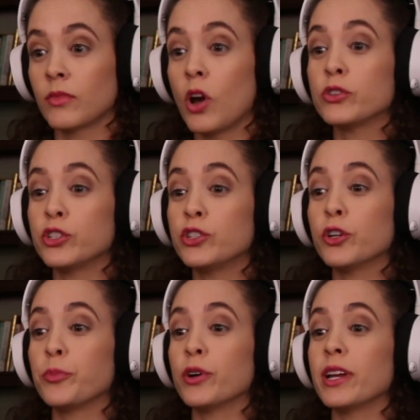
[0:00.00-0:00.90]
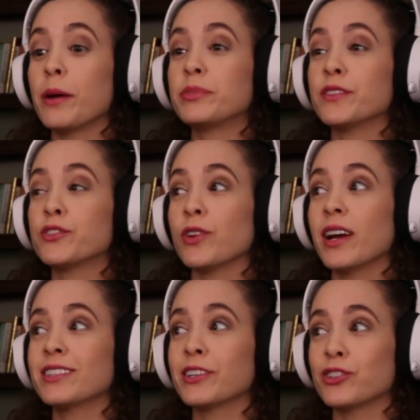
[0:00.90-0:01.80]
Oh, to do a preemptive
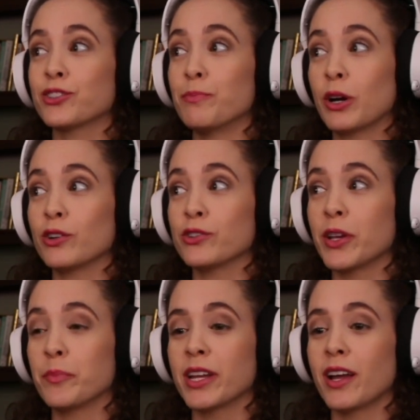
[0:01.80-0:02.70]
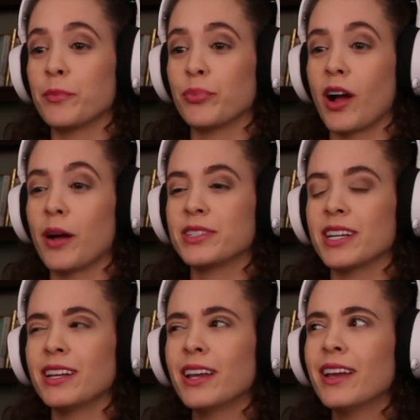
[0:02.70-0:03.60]
strike? To just murder somebody
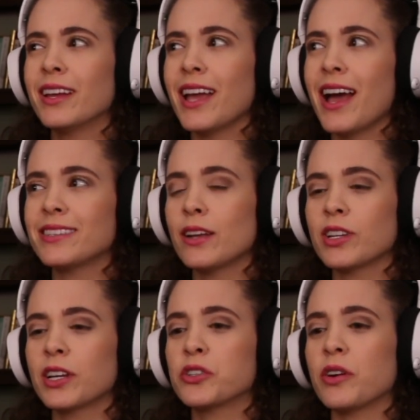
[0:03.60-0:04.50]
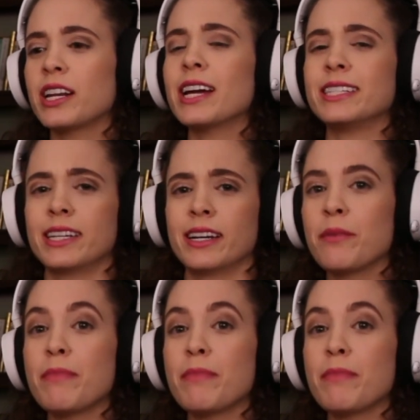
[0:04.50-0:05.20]
unprompted? Yeah, sounds like a great idea.